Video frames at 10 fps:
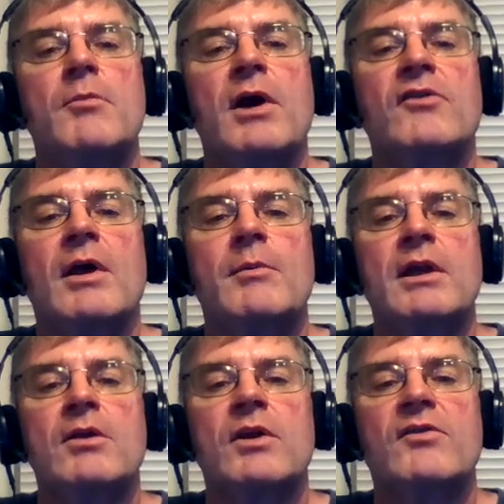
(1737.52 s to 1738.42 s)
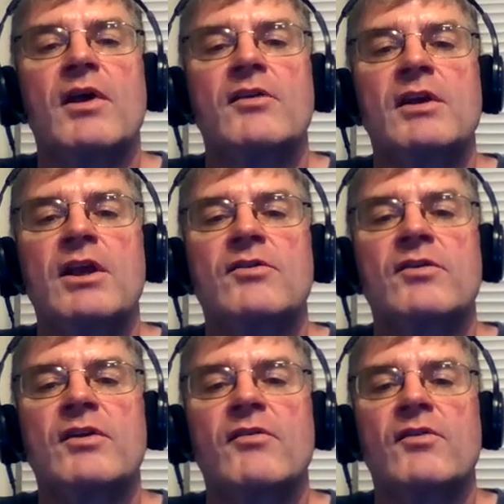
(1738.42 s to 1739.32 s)
By examining and criticizing each
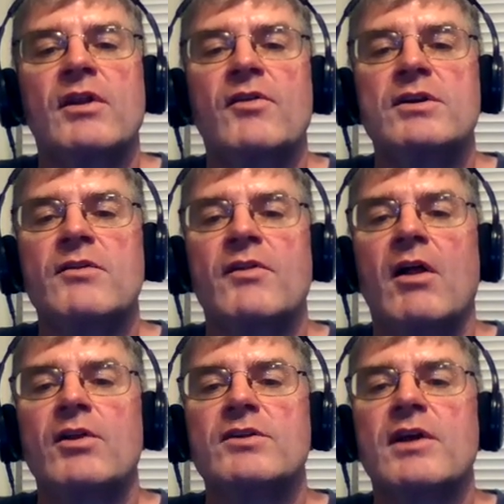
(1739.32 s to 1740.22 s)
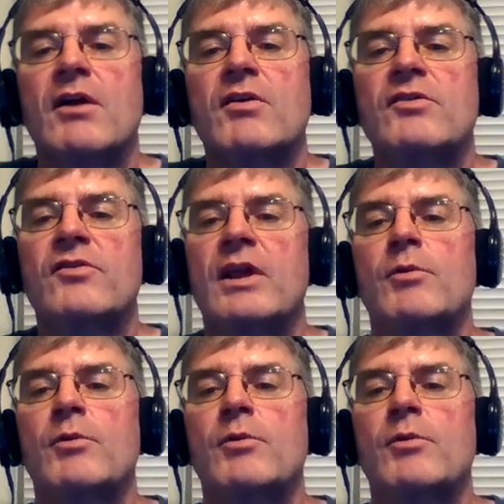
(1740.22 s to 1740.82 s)
successive definition of knowledge, Socrates is